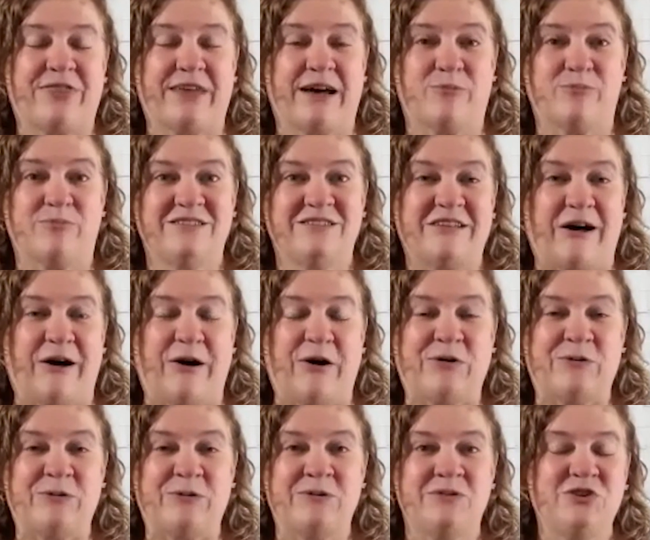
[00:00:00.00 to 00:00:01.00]
them.
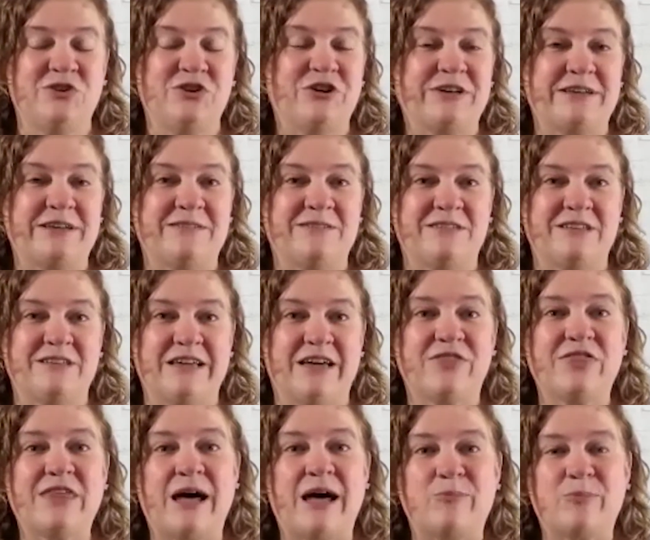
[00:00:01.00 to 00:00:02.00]
So you can get
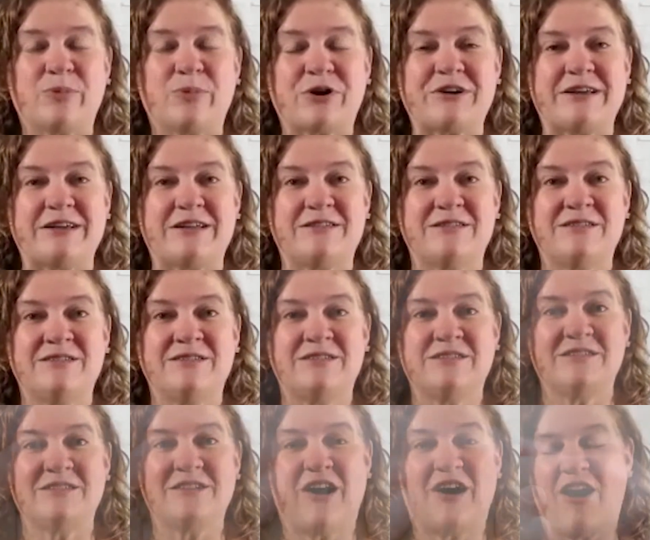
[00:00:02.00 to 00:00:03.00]
that burden
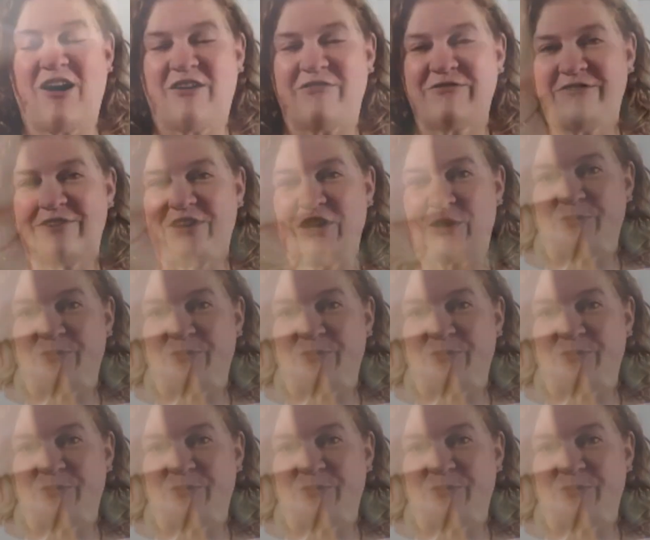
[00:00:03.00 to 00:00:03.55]
off of your